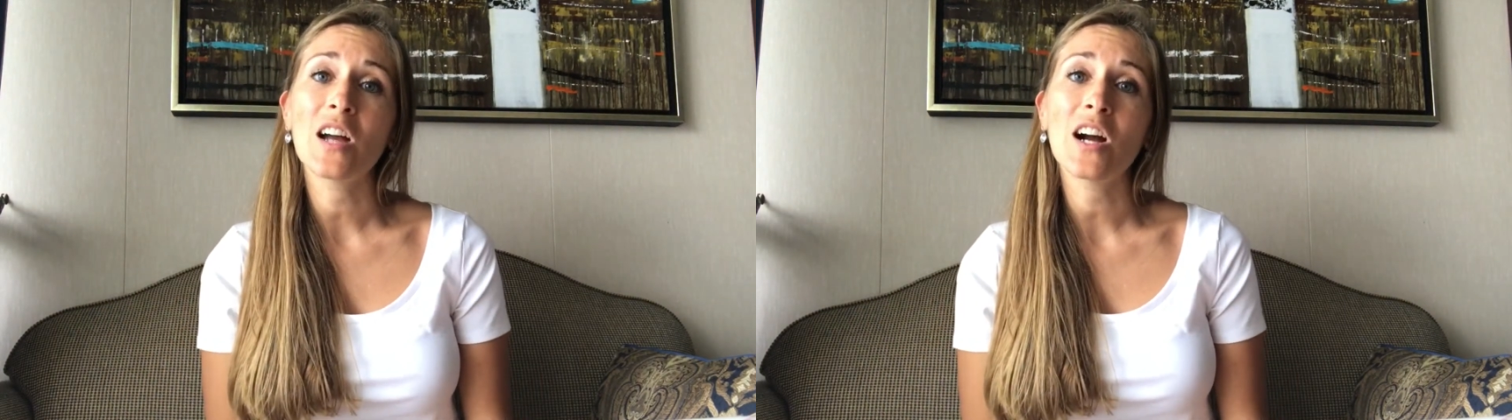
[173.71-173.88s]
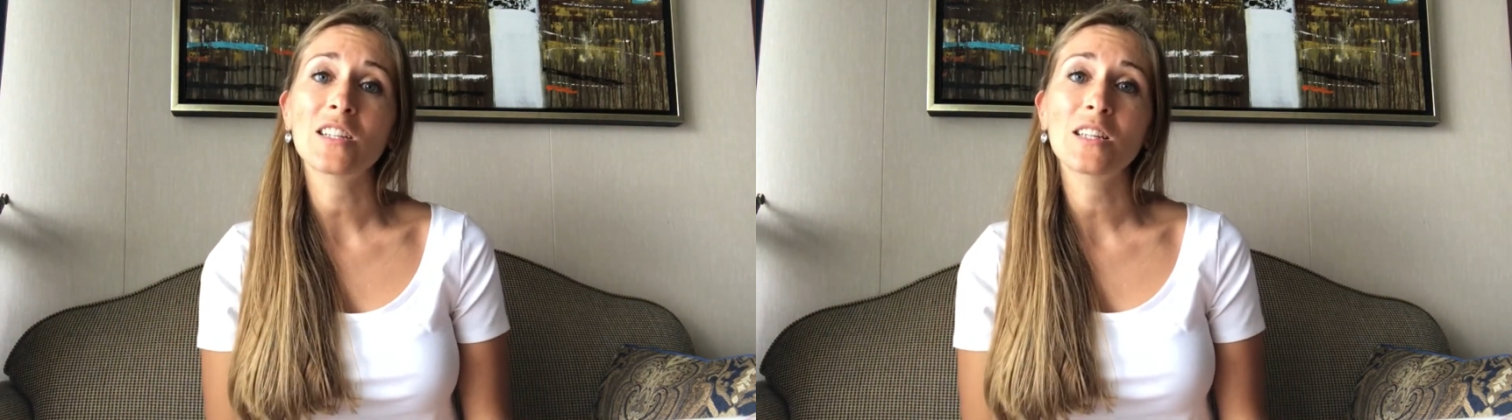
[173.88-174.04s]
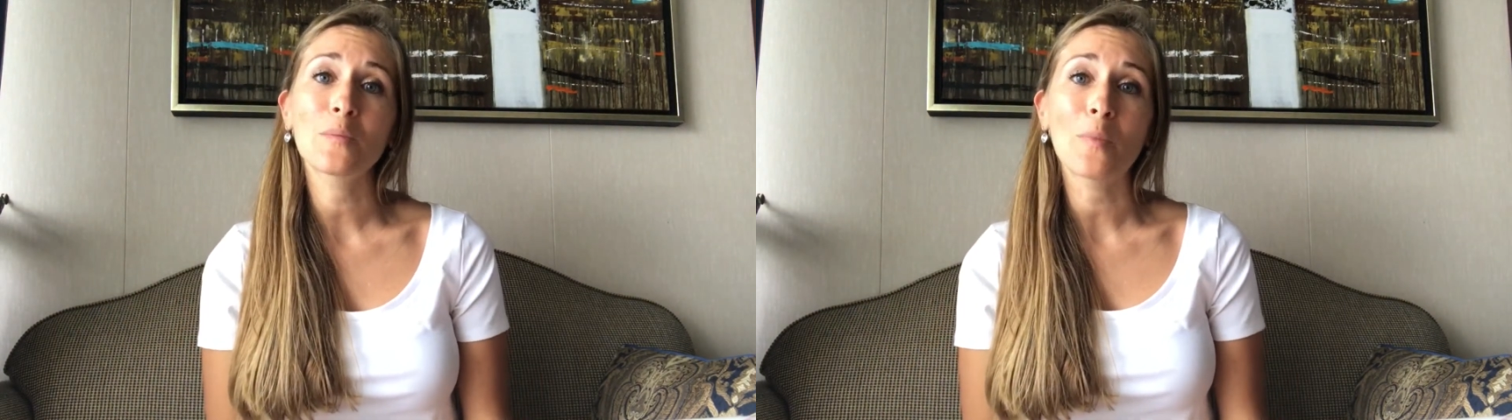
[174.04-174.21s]

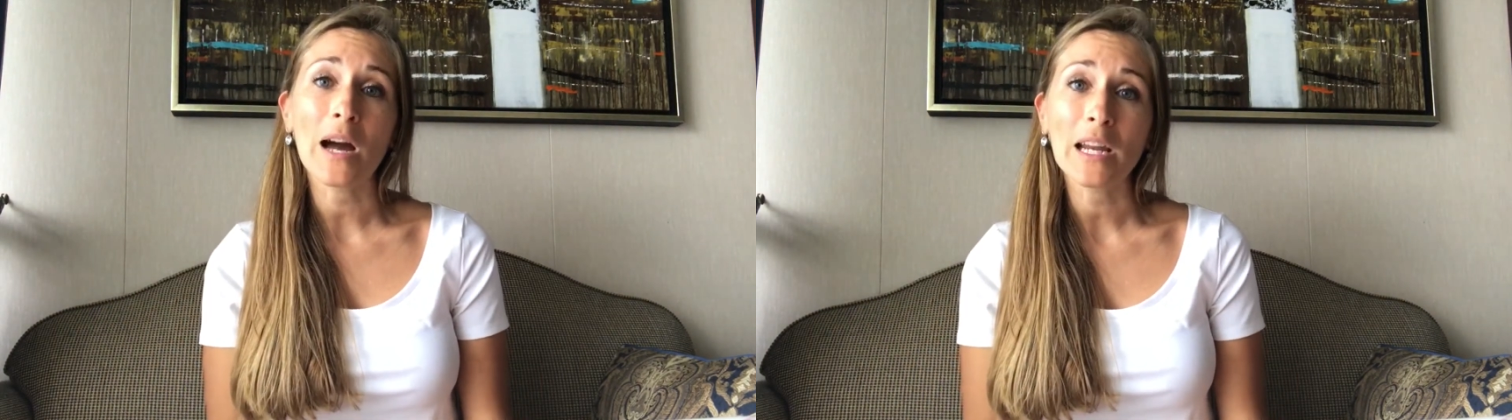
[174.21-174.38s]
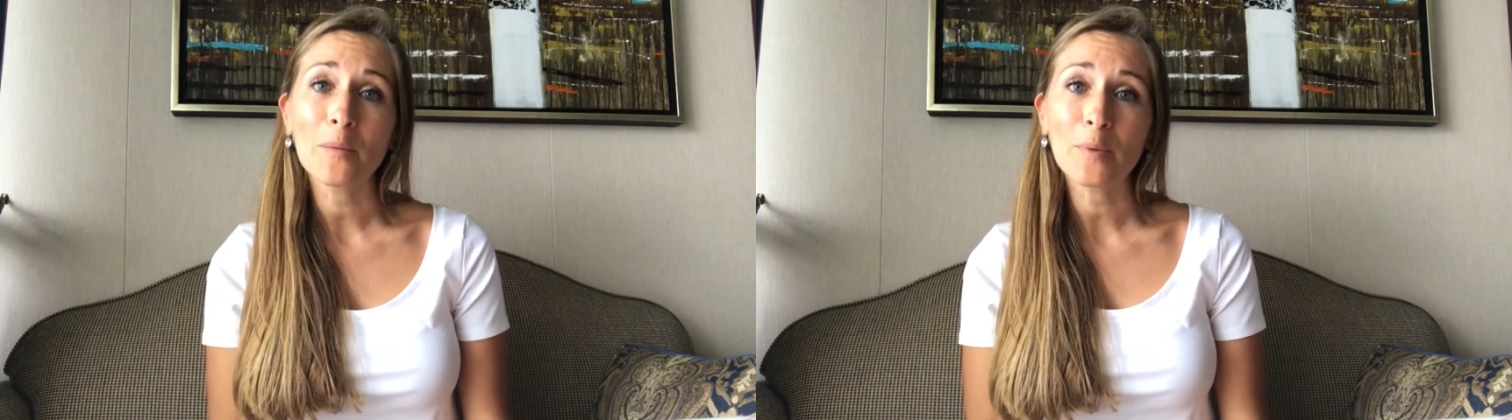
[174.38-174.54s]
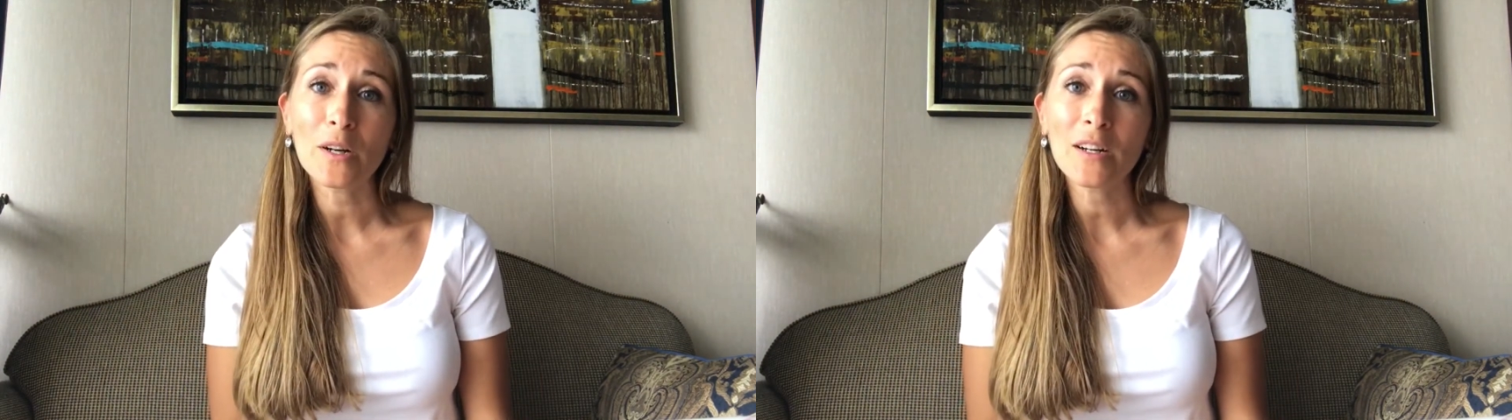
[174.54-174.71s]
toxic
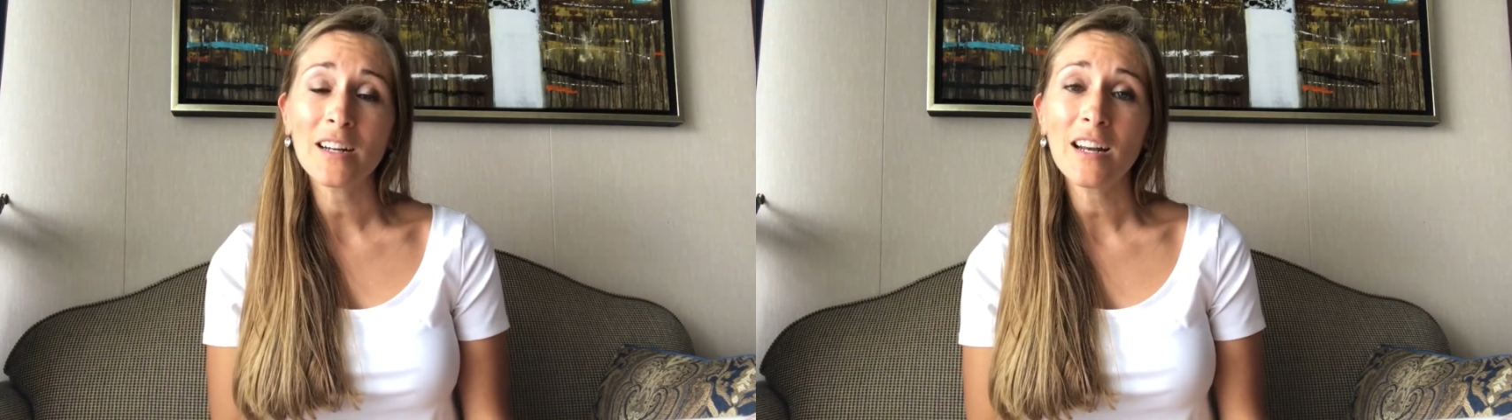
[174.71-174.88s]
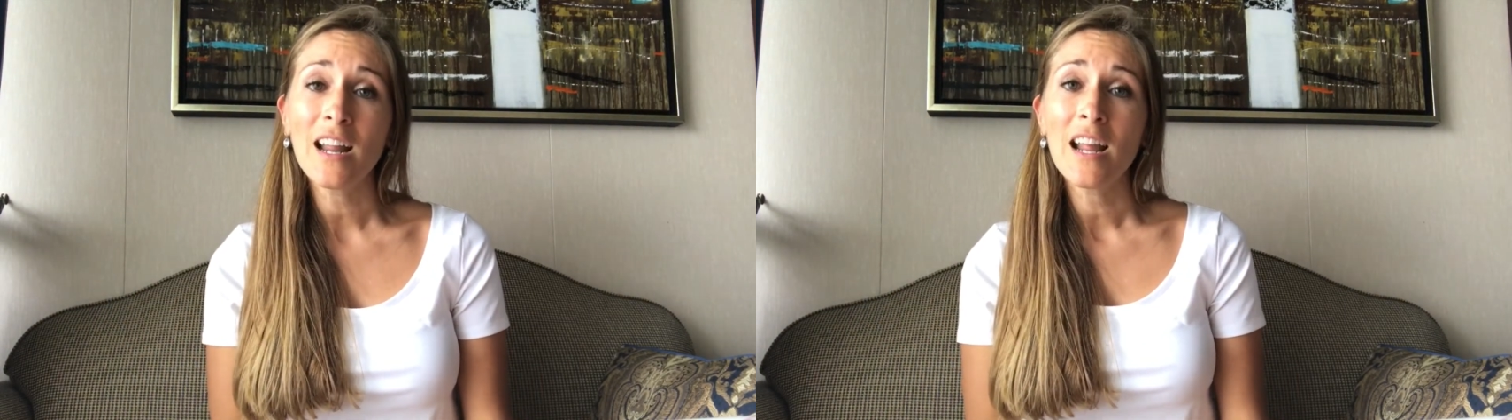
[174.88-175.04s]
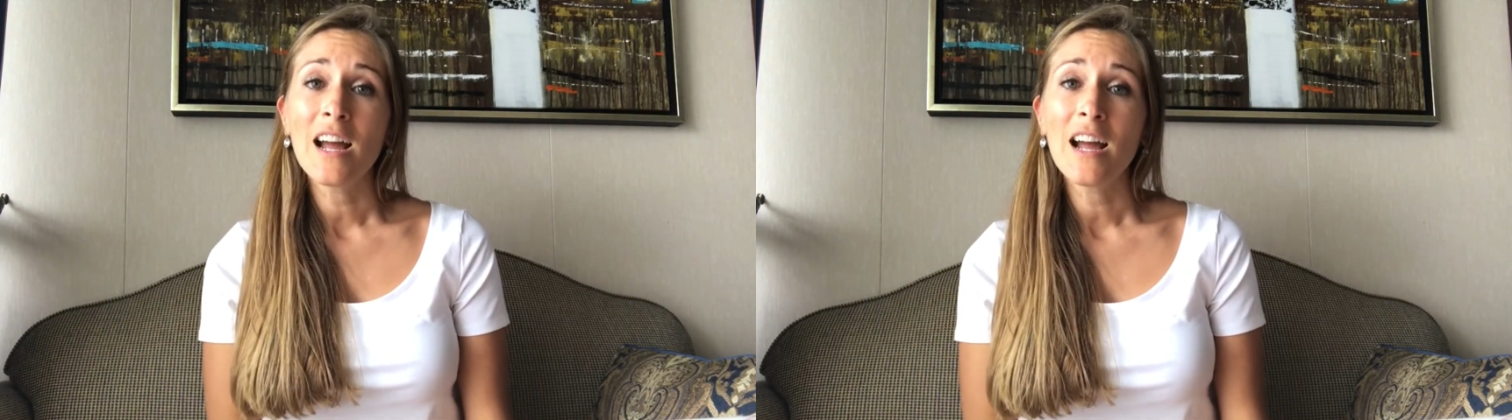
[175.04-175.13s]
body burden,